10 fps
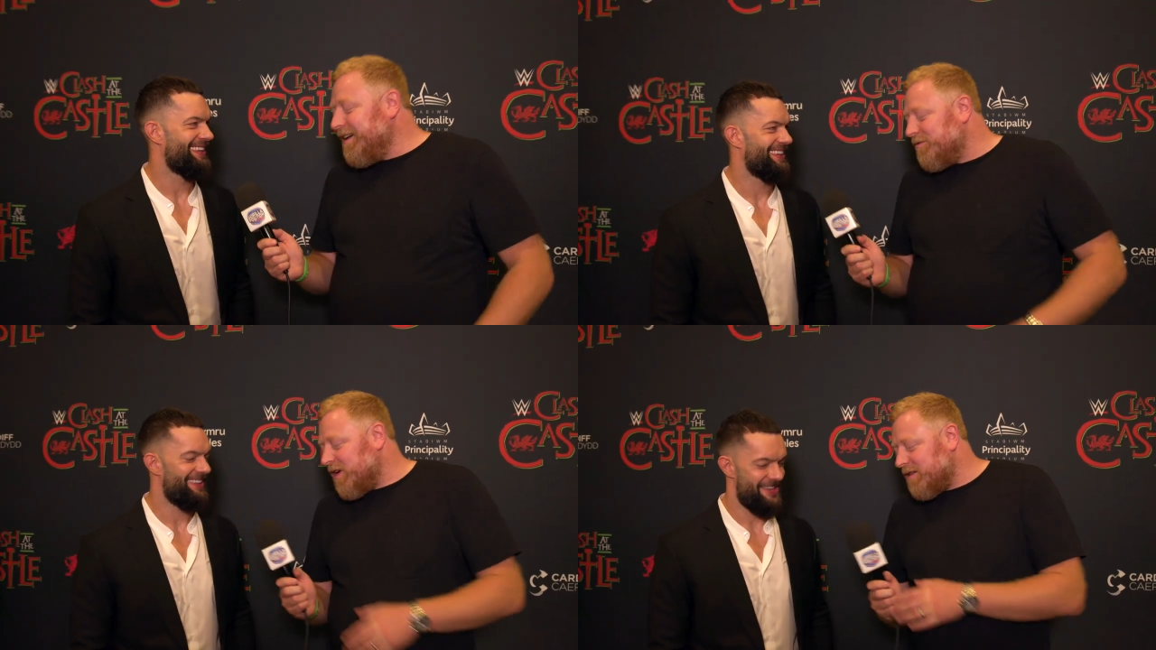
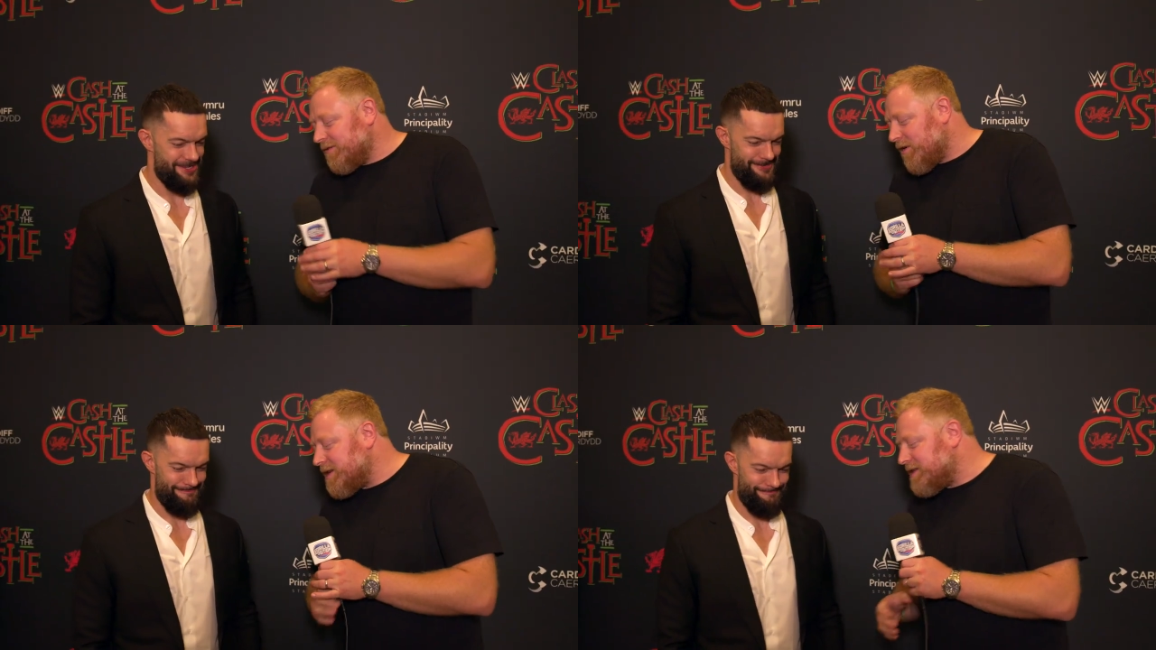Speaker 1: Finn,
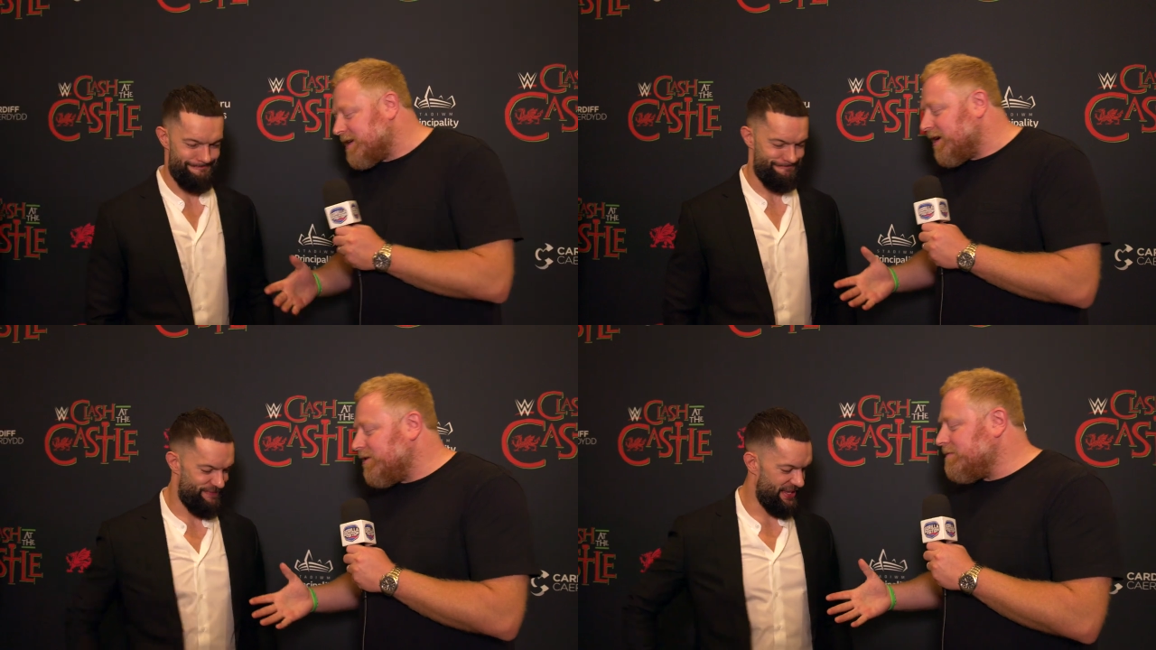great to
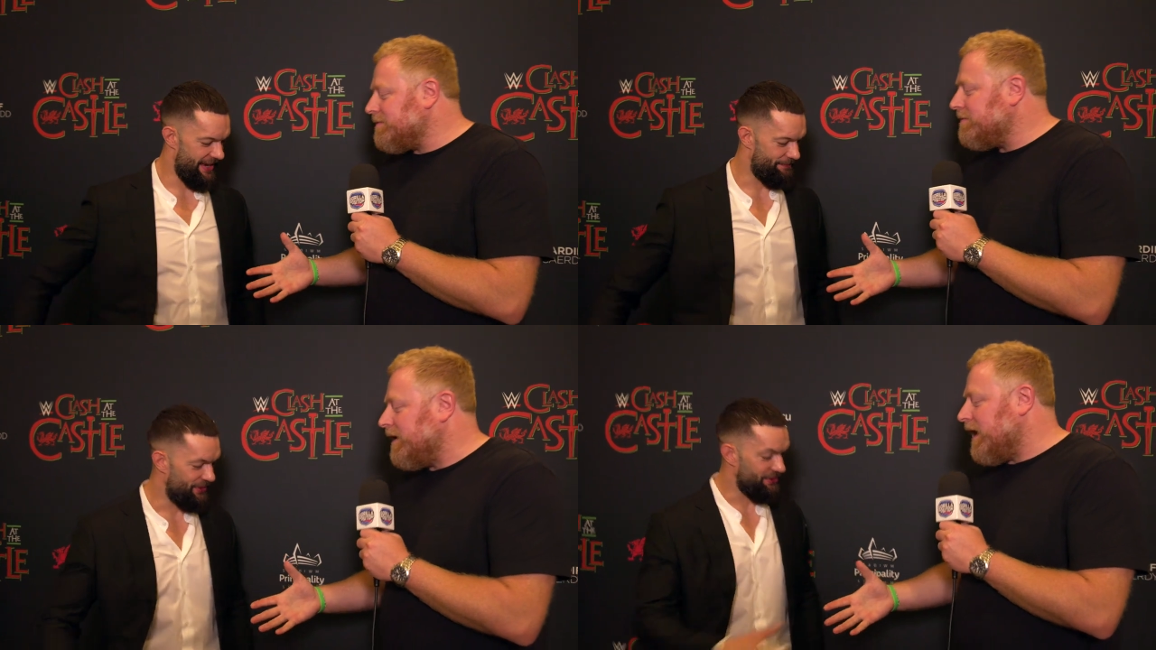see you,
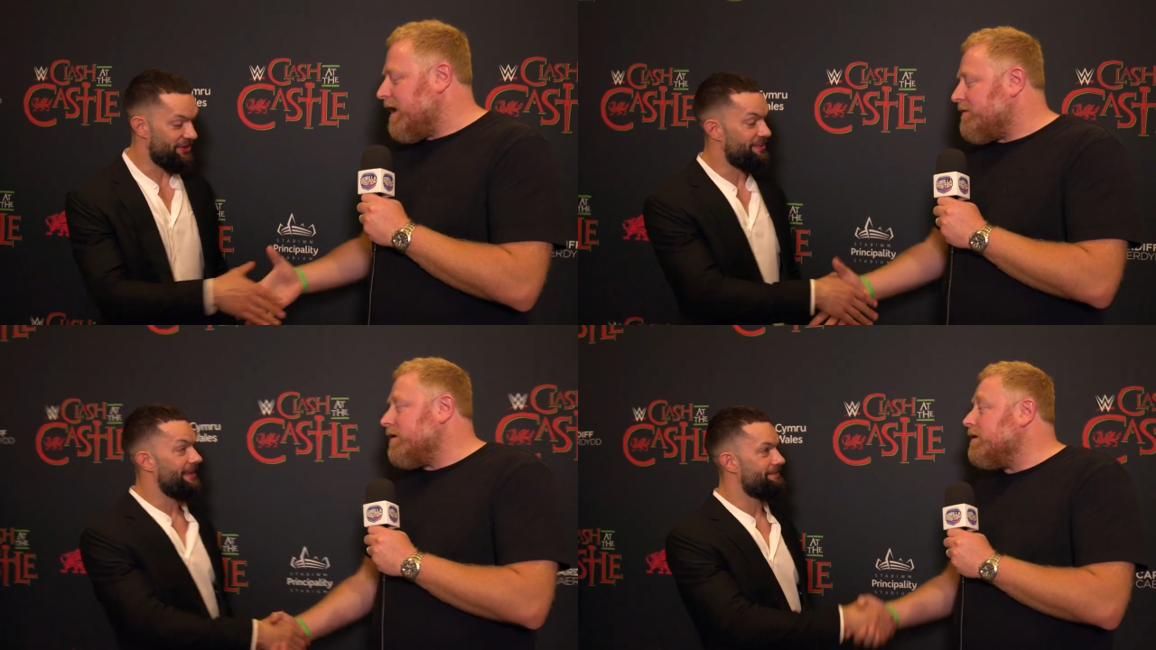yeah. and
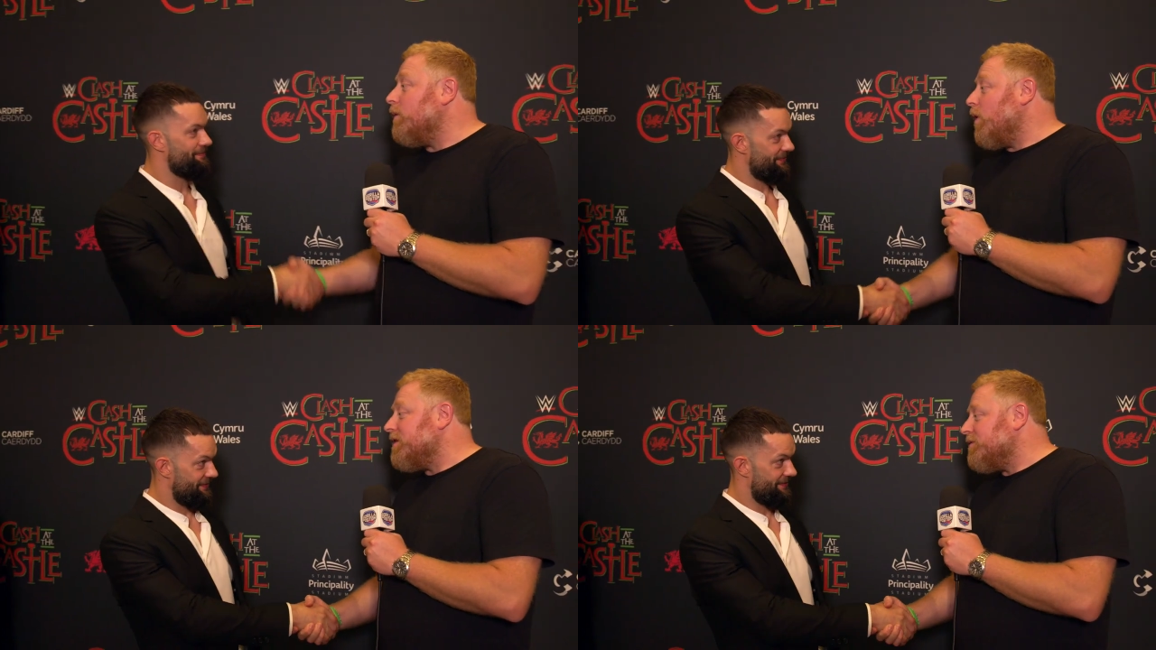have a
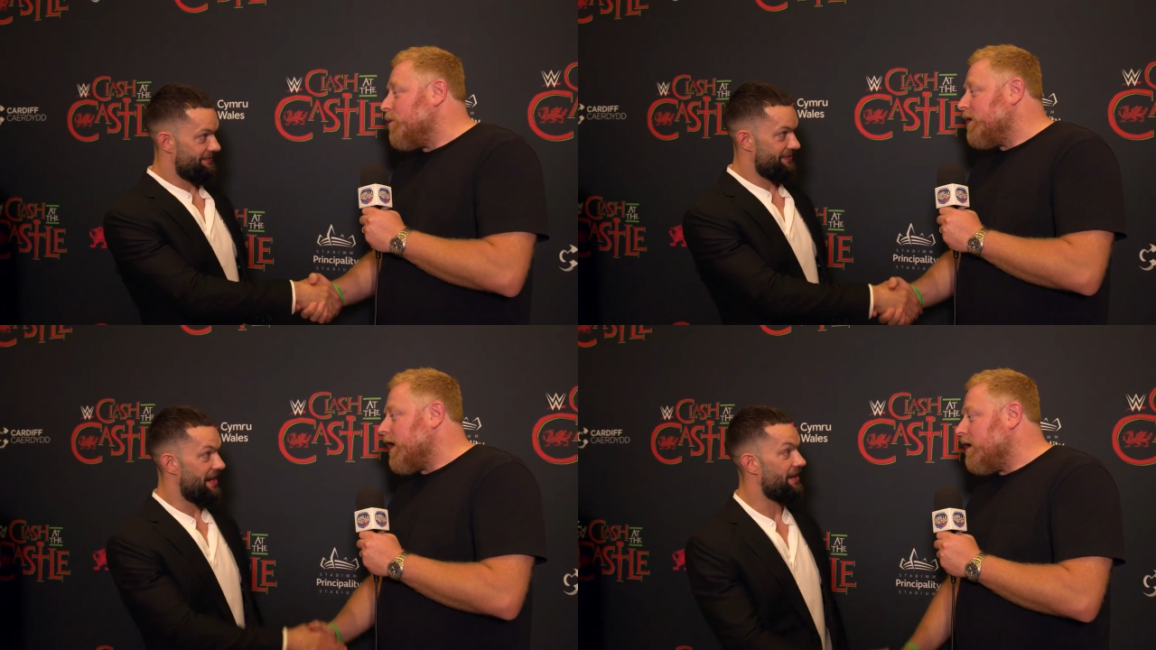
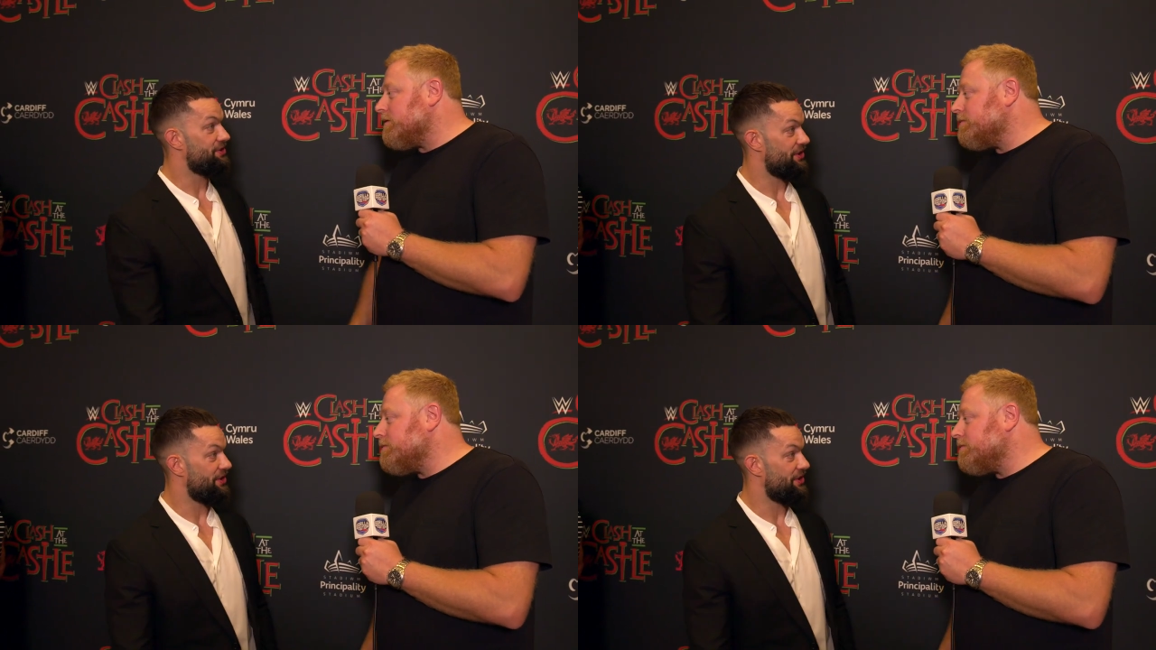wonderful weekend.